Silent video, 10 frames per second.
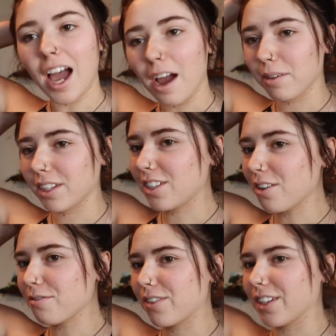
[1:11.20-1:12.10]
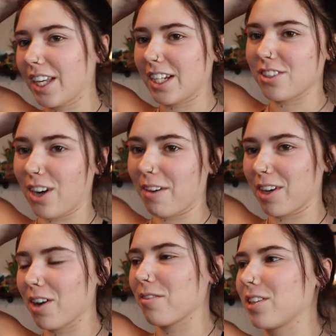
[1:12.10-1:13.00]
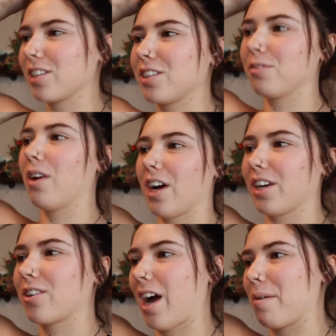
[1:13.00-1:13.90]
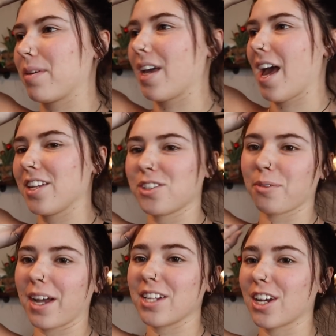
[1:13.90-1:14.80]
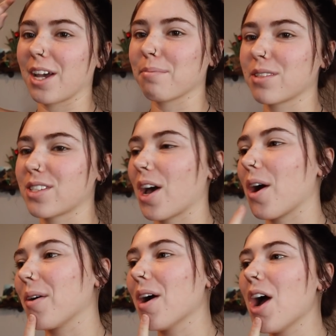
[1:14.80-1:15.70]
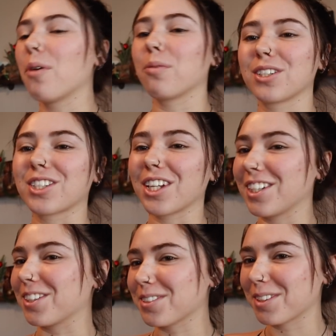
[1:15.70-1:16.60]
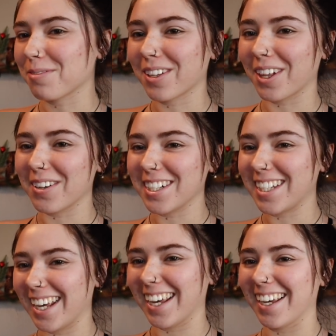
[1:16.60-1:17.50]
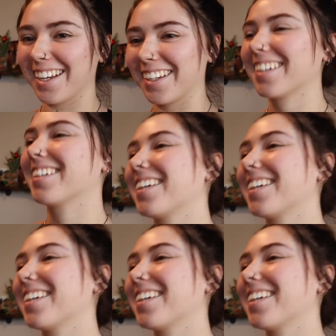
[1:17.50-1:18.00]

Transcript: I really don't feel like driving over to our crappy HOA gym, so we're just gonna do some Chloe Ting.